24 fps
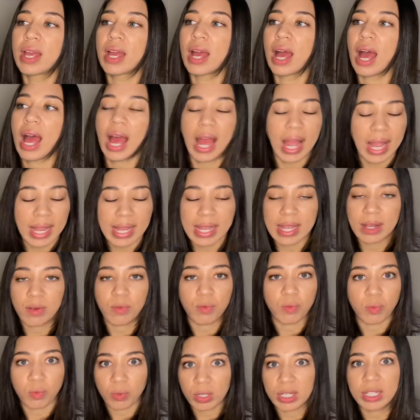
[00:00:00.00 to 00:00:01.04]
I can
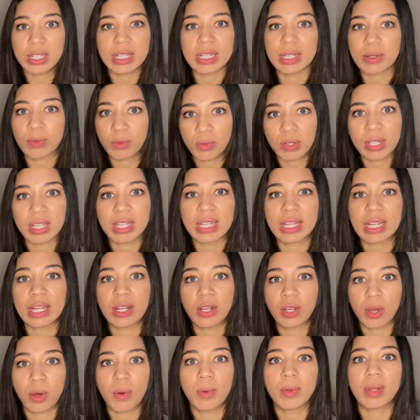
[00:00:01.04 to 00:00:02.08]
really, really
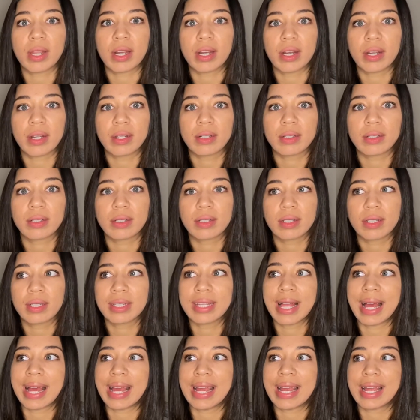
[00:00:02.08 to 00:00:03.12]
go there.
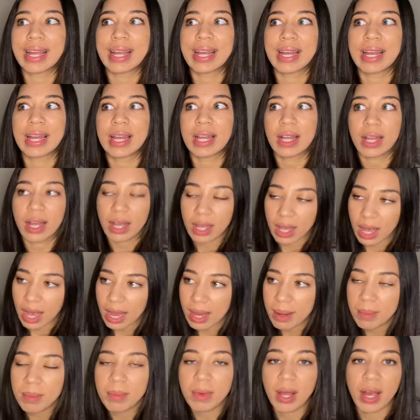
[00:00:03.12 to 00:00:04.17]
Like,
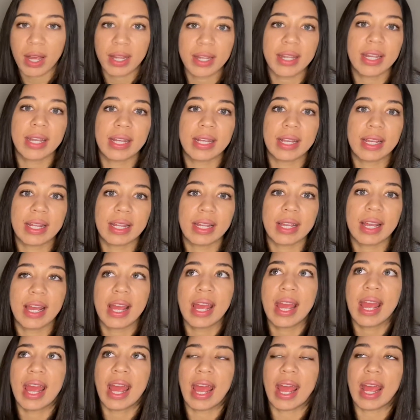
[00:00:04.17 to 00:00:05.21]
I'm not kidding.
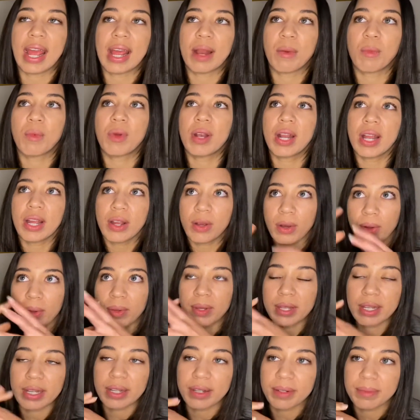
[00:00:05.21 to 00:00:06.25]
And when I go
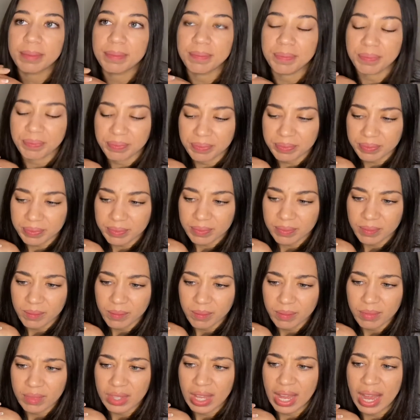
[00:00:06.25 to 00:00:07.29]
there,
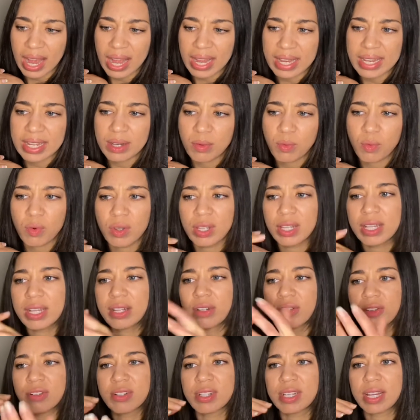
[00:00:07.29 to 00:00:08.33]
I can really
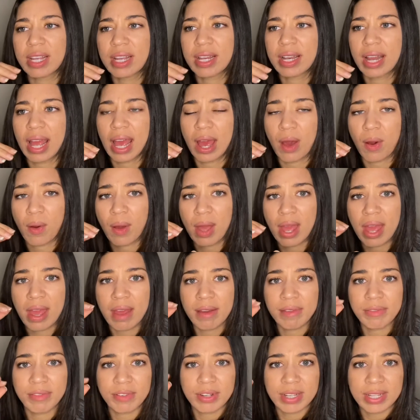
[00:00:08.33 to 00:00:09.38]
understand how
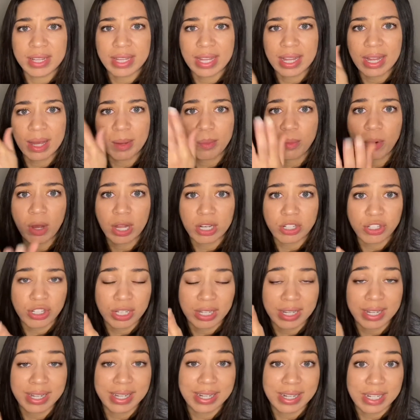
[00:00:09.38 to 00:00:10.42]
everything I'm
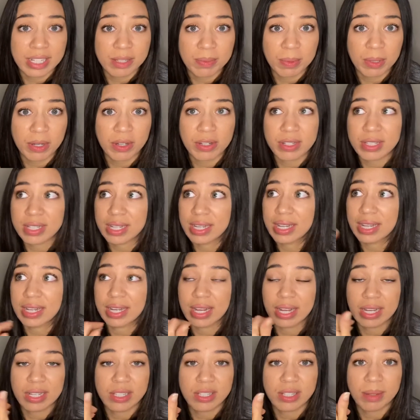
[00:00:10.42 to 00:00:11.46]
watching and experiencing
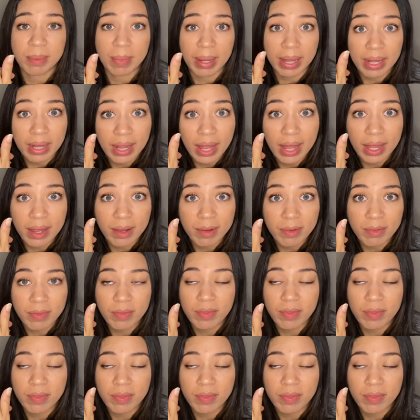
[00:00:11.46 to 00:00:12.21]
connects to my life.